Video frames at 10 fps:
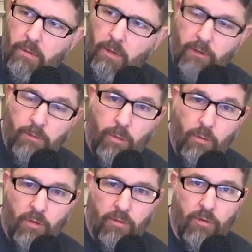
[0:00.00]
I
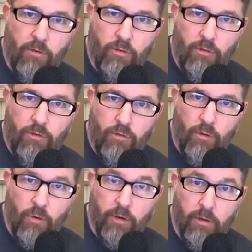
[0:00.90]
suppose I should
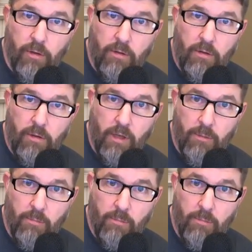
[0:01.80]
join the club